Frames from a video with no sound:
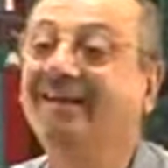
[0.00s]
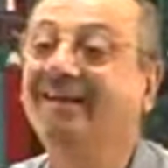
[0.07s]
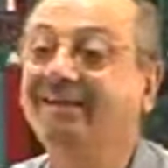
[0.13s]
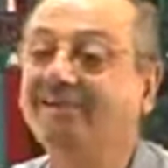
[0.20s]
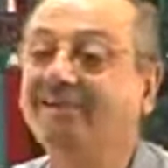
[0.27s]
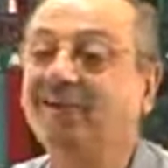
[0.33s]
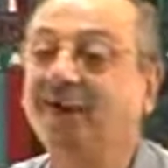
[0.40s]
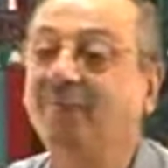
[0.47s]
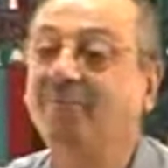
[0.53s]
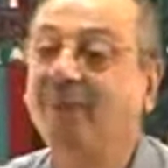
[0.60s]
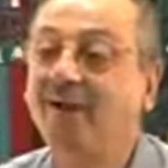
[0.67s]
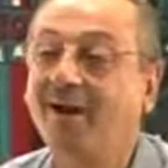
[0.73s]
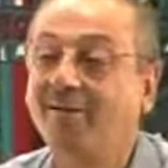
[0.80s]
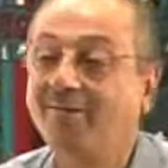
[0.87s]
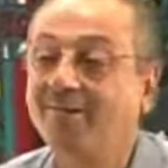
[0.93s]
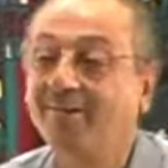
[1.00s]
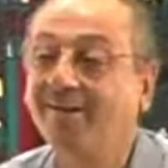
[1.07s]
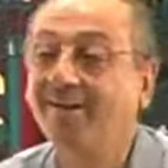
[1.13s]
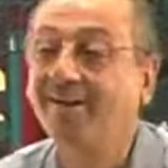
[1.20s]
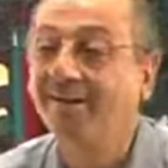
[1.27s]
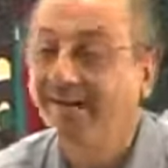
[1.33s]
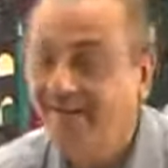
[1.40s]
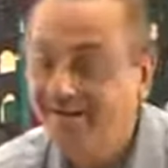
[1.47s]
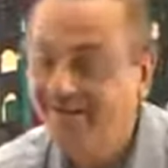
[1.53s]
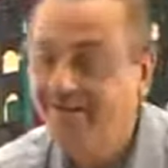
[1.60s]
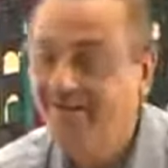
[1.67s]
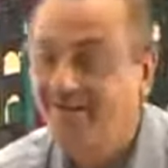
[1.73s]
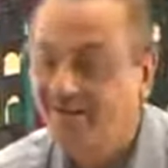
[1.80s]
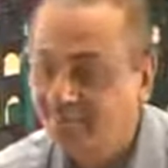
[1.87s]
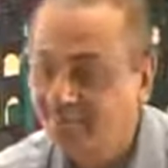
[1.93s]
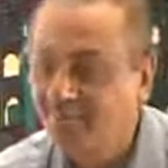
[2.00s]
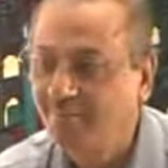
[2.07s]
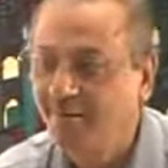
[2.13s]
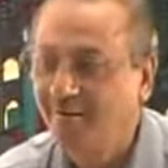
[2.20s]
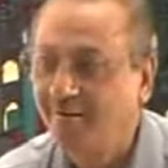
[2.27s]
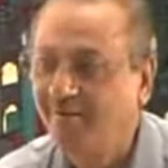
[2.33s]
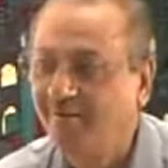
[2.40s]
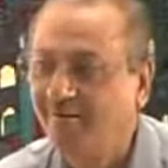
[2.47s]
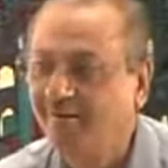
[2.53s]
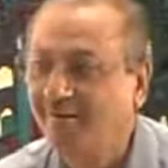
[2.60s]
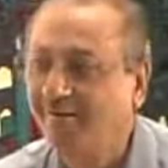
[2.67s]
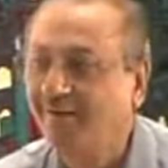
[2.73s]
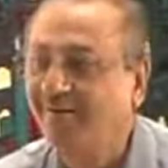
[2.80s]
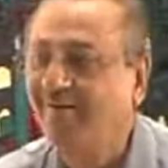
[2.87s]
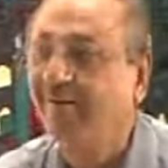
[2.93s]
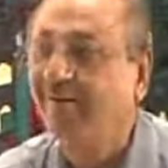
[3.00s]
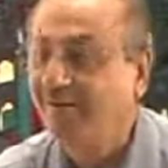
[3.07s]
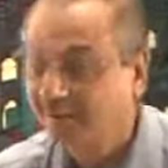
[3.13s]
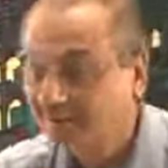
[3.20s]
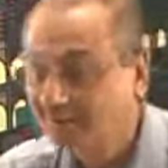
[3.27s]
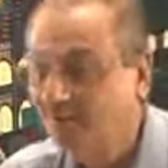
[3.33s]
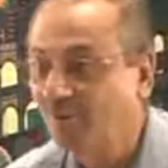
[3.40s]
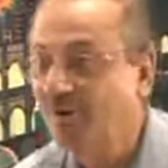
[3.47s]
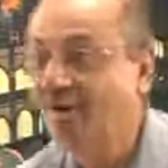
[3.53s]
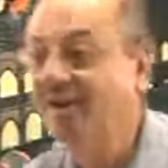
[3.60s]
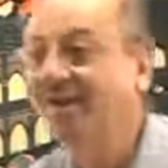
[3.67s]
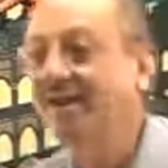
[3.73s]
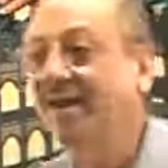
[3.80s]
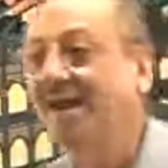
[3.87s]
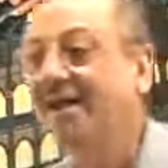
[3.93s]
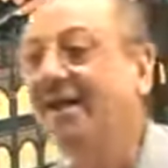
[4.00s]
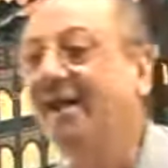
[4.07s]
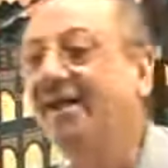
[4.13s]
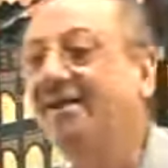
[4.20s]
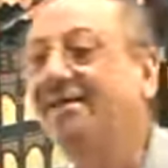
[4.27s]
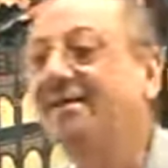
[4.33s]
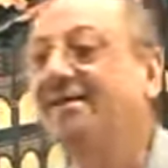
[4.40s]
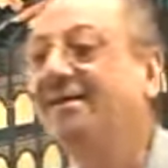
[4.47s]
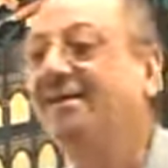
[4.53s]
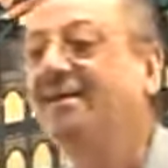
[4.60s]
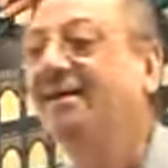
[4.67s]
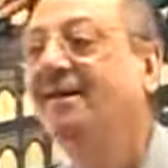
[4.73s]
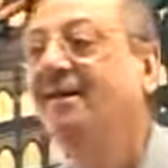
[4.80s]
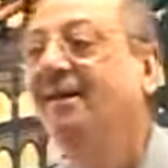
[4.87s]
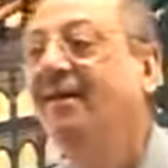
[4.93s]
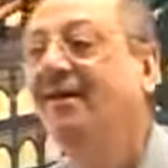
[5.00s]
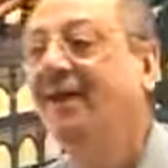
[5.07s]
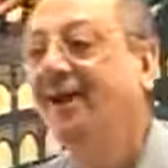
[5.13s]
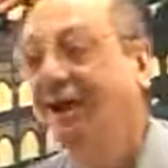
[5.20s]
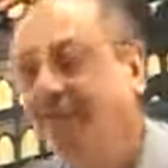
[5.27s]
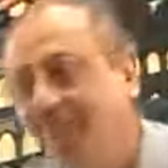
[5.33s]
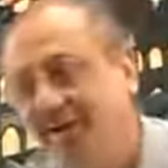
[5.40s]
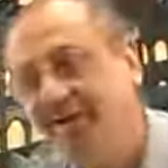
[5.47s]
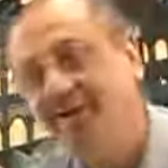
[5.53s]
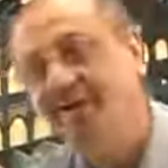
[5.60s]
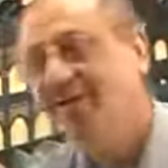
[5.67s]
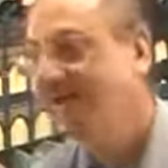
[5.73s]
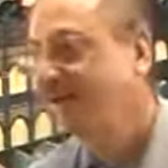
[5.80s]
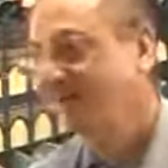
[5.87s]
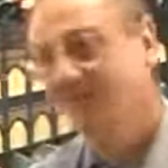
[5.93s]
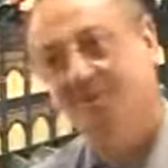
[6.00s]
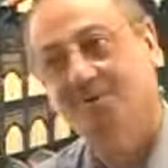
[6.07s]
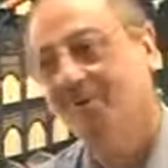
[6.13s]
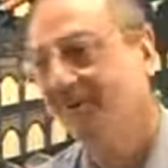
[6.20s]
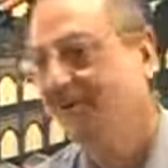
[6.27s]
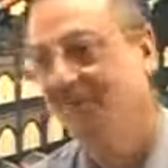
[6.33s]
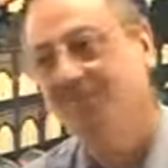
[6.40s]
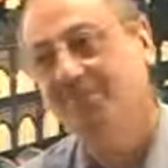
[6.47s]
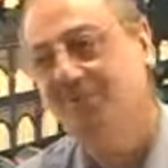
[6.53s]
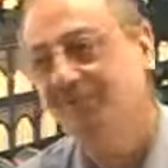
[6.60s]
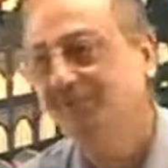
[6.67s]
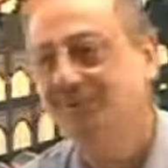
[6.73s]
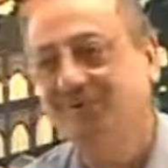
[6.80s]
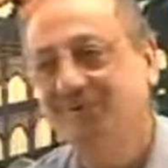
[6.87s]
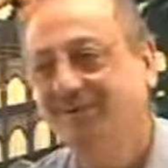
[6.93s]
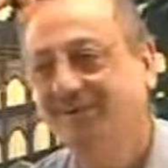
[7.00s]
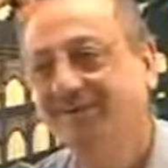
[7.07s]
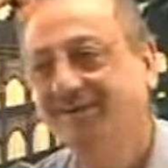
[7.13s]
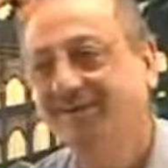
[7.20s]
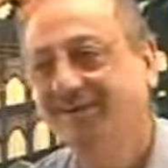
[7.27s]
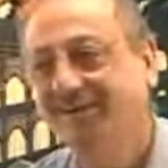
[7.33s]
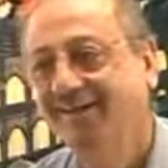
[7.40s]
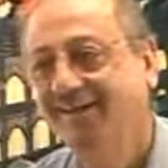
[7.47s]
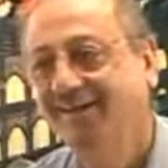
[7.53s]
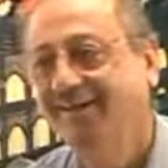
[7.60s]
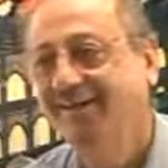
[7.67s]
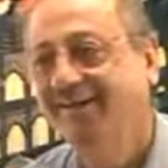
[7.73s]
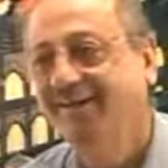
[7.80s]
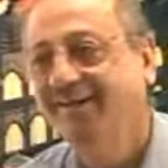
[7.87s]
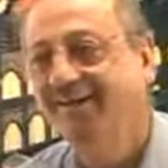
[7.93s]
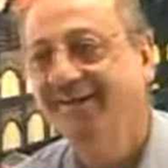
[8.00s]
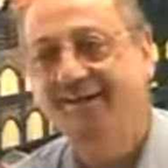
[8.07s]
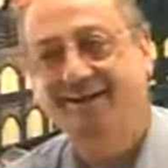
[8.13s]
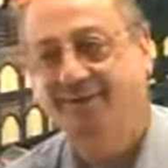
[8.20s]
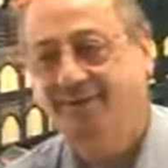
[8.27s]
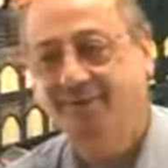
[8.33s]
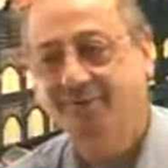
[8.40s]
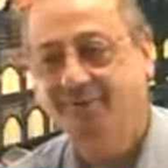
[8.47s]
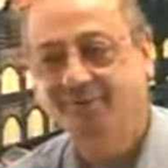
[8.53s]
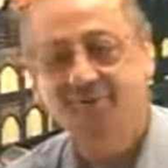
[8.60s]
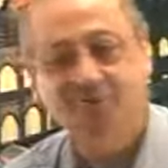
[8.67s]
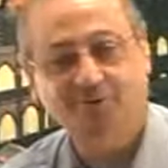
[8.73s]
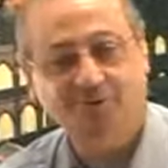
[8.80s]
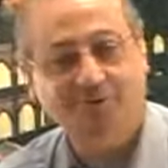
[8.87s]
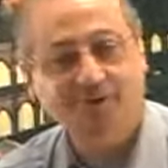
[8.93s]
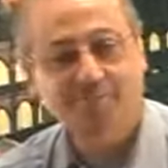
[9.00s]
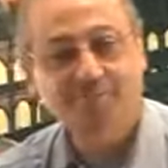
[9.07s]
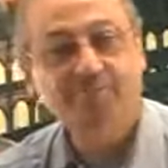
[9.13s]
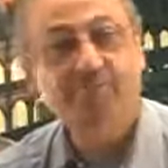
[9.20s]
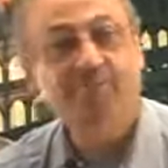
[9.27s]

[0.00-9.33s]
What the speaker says: It is the khabar of inna. Remember, ismu inna and khabar inna. Don't confuse. Get confused, okay?